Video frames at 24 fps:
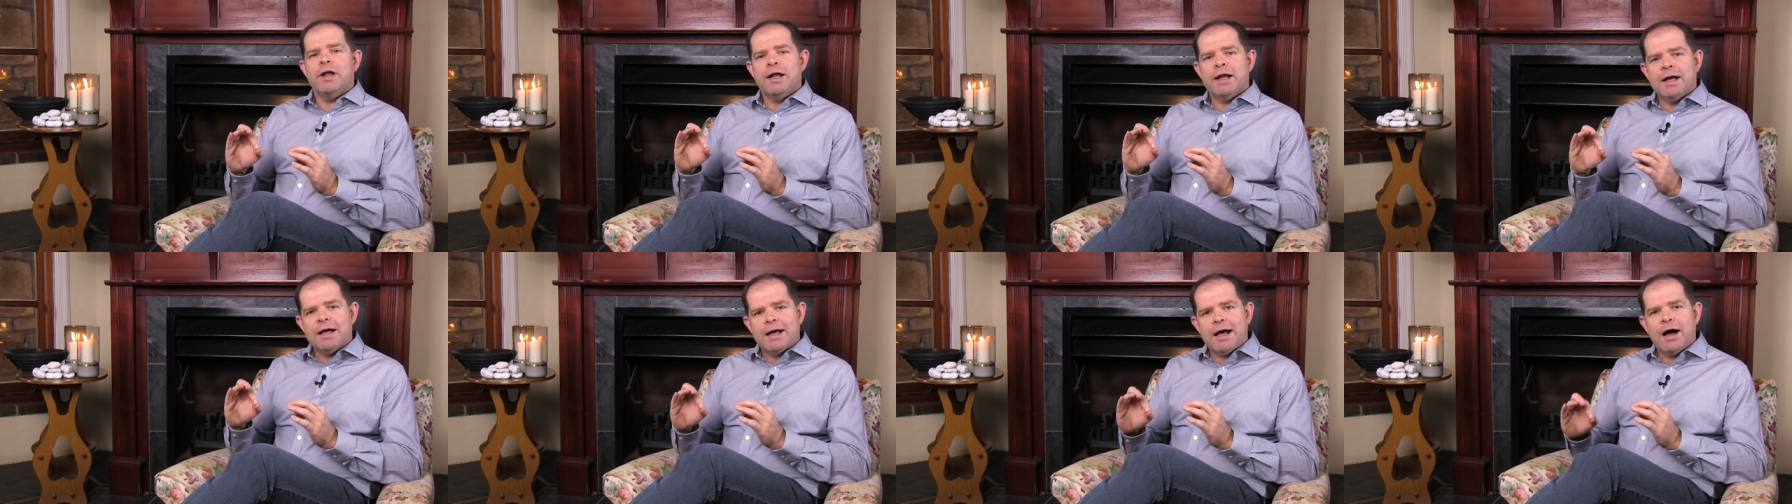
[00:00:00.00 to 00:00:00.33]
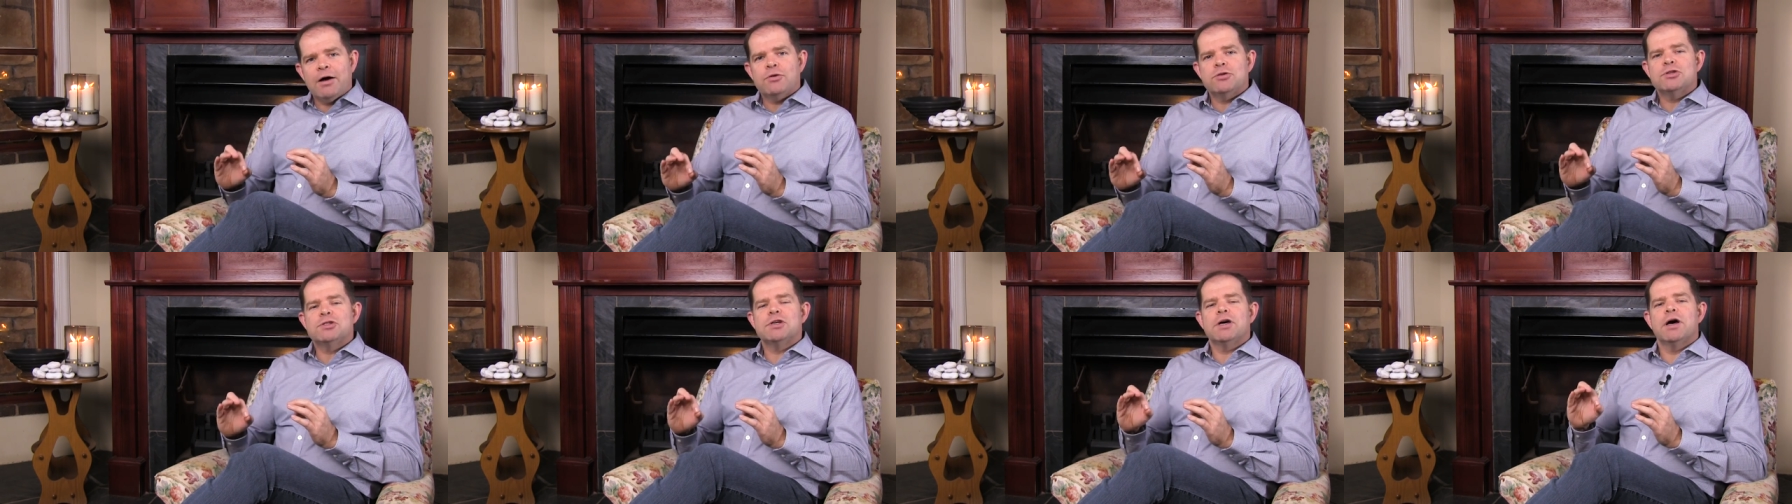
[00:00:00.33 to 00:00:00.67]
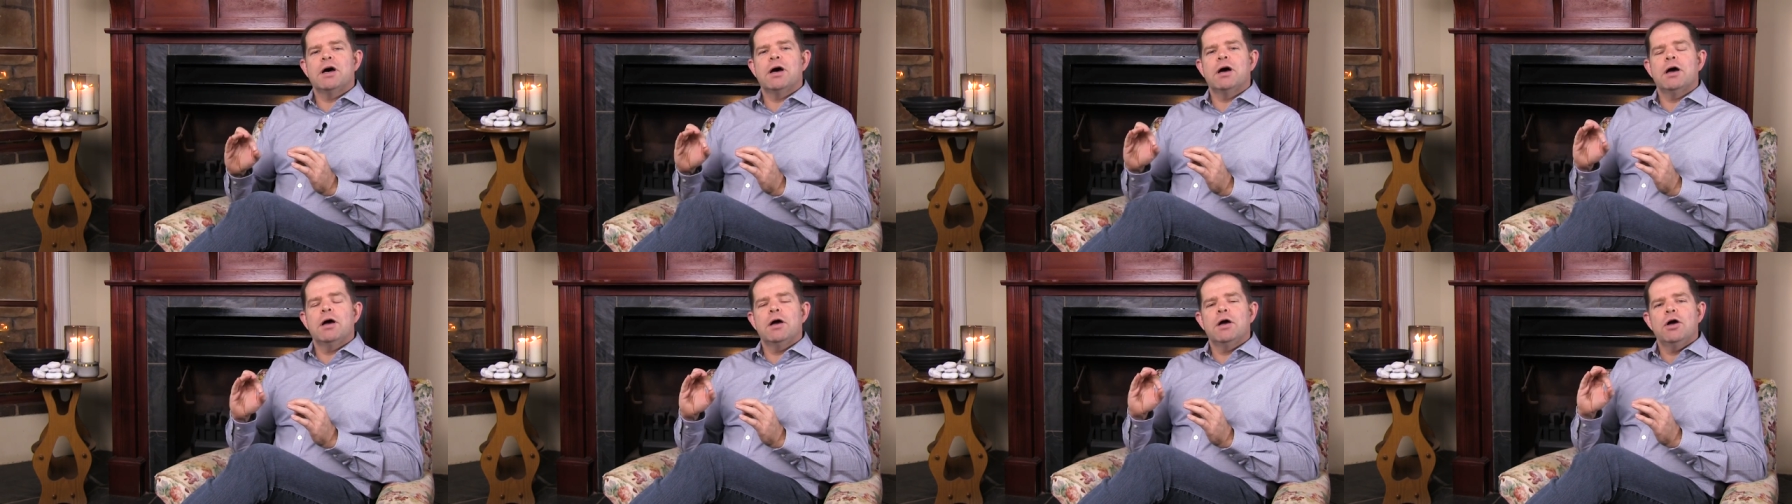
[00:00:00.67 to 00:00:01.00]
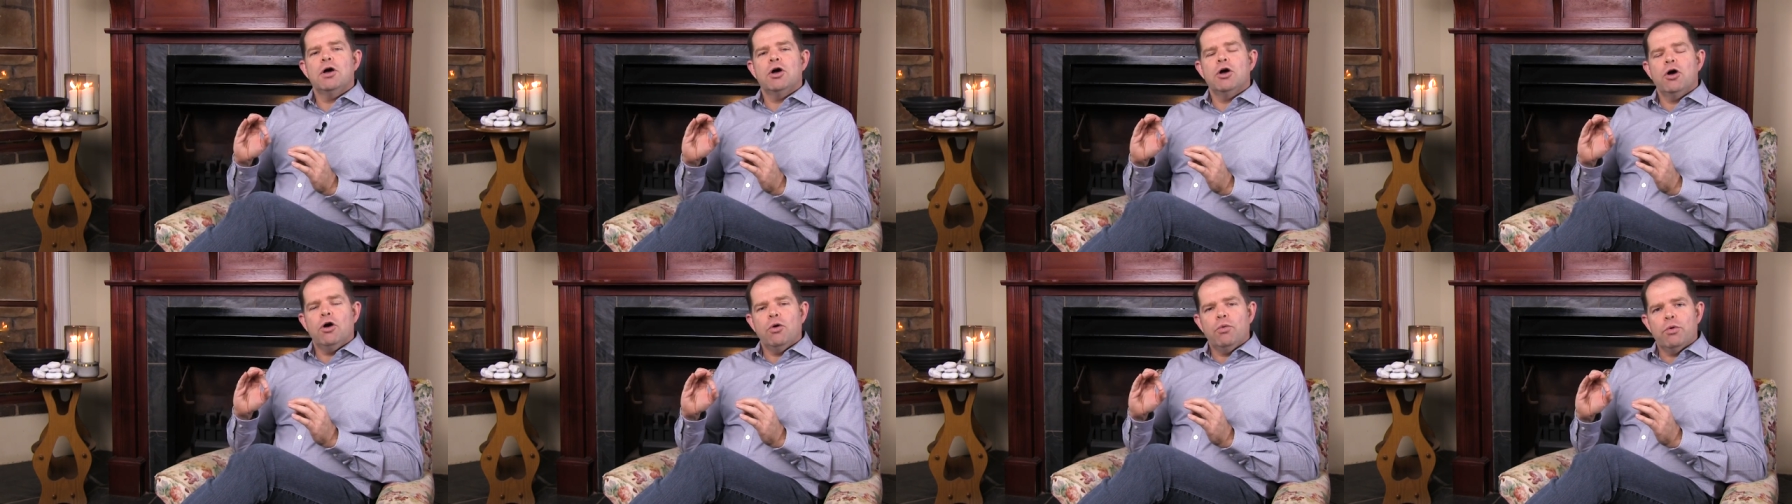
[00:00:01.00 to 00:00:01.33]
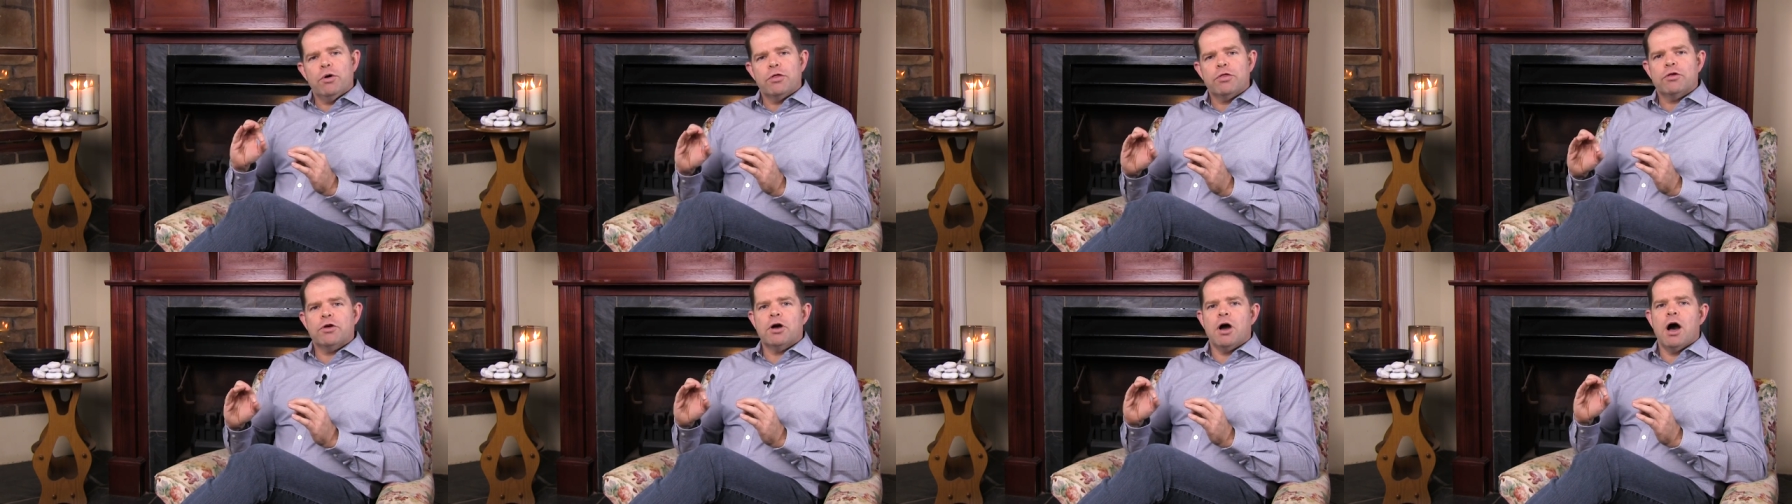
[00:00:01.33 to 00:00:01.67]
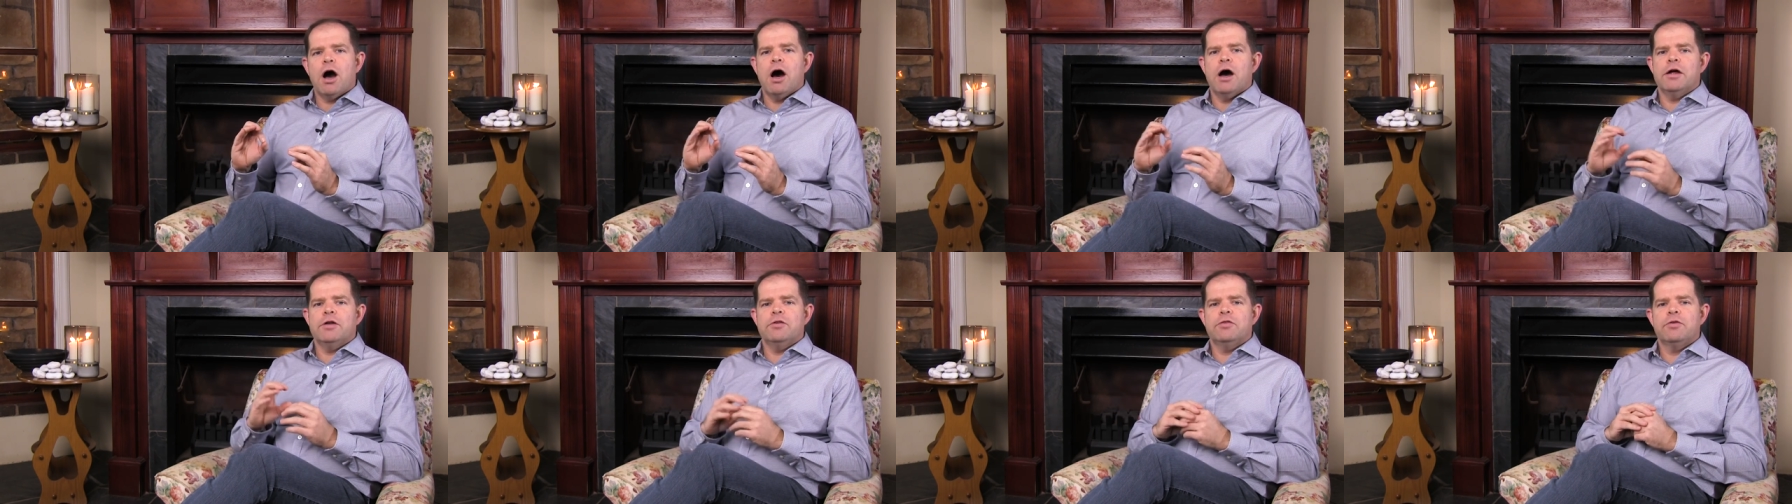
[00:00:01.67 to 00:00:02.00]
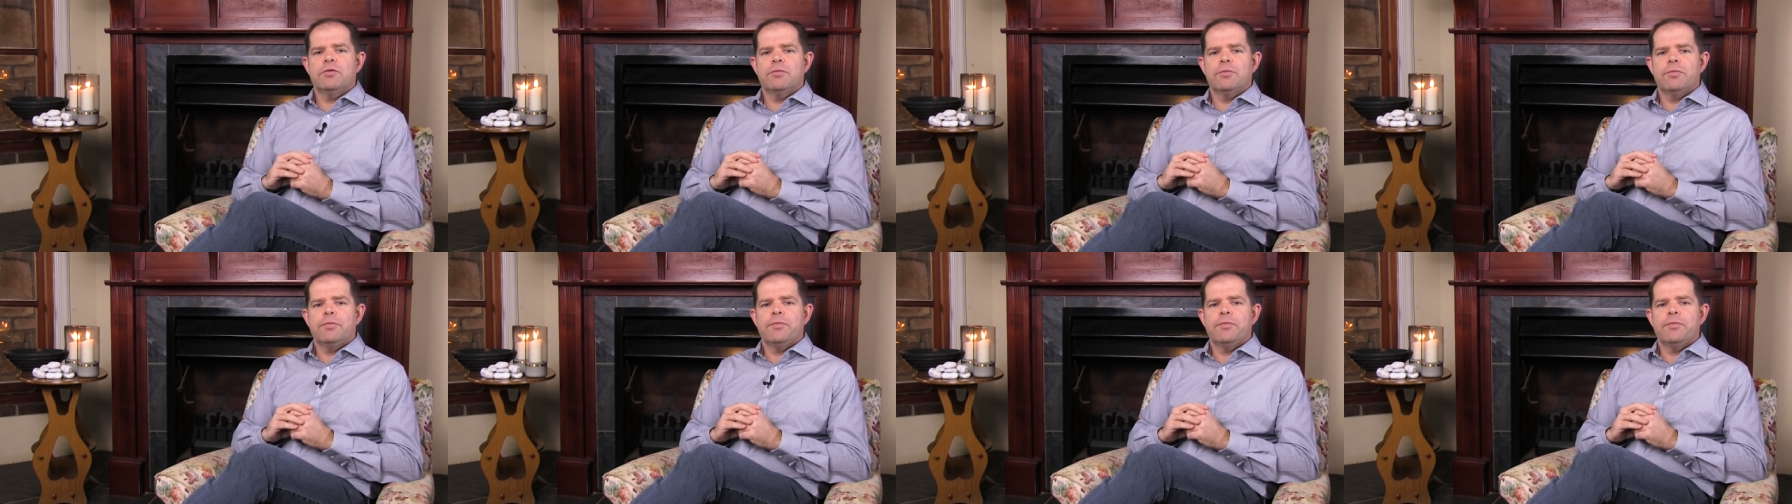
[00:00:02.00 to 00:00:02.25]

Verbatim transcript: encounter with God.